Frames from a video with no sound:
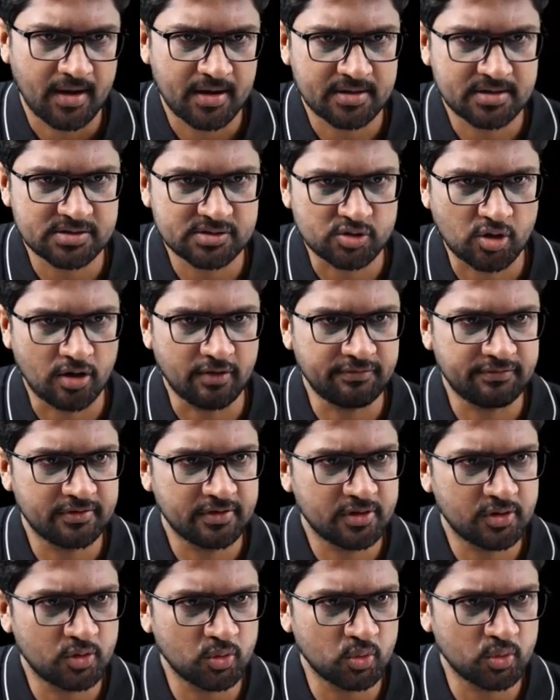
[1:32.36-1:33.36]
it is of
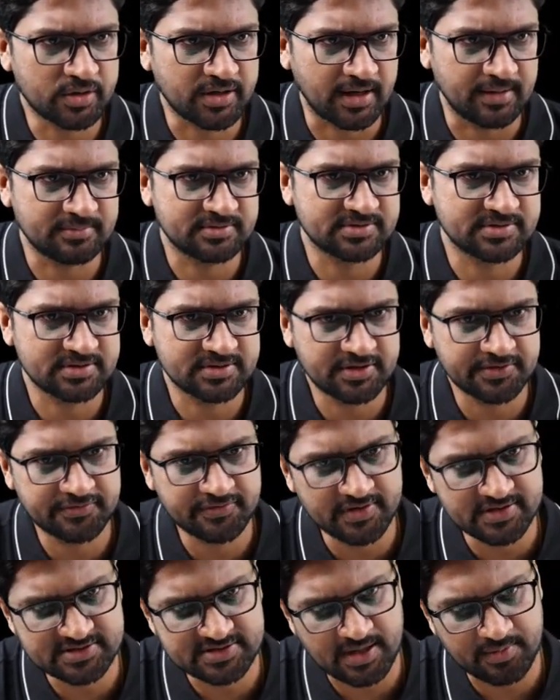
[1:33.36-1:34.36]
two types. The
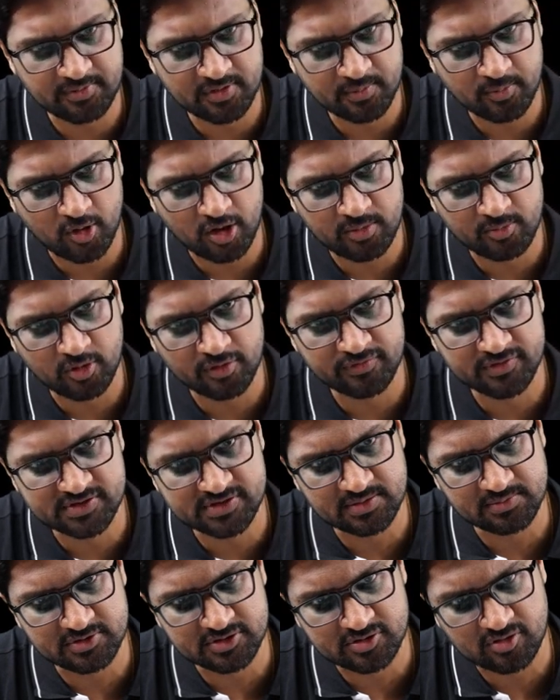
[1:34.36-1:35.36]
first type of the
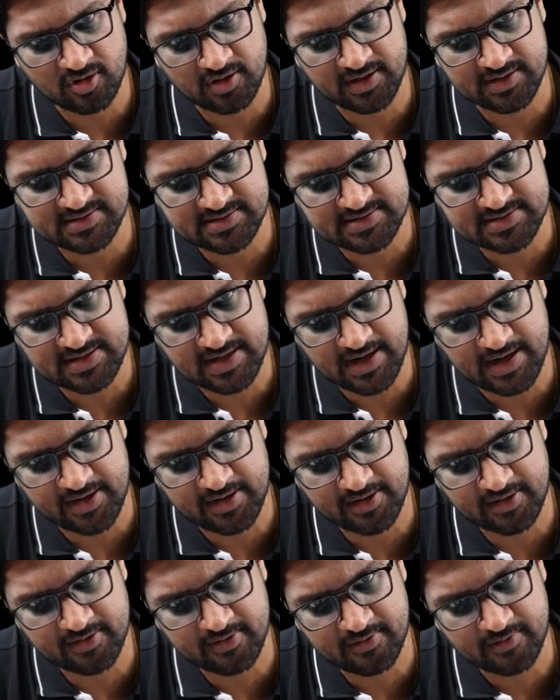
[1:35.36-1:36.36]
polymorphism is called as
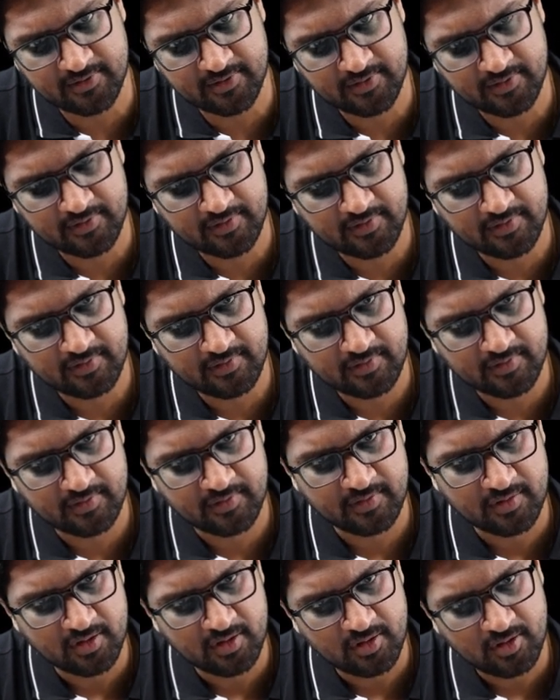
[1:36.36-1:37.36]
static
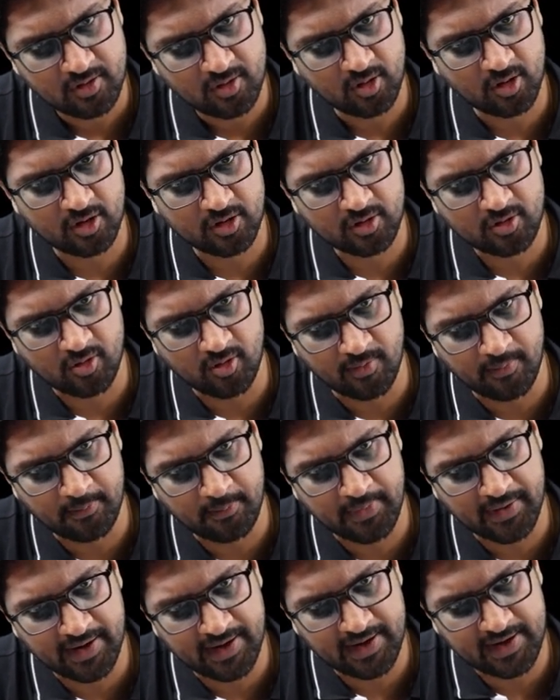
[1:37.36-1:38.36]
or
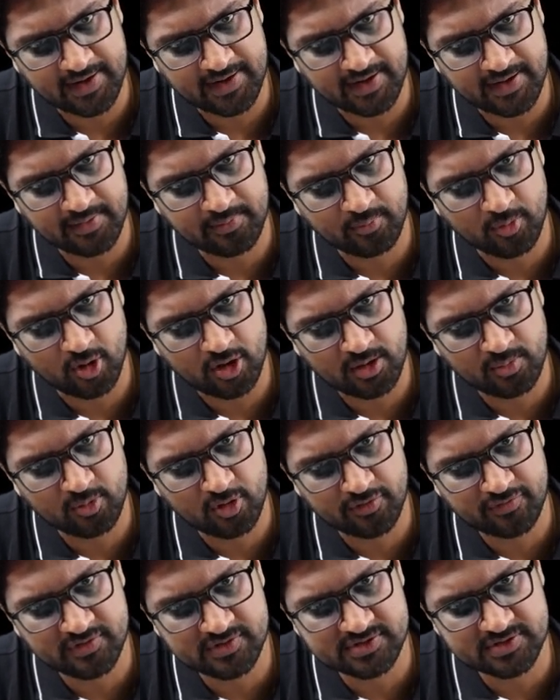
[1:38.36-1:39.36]
compile time
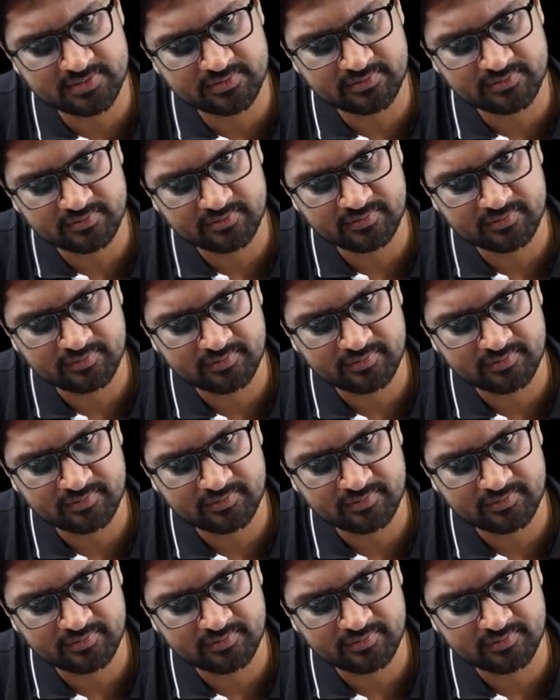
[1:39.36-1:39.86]
polymorphism.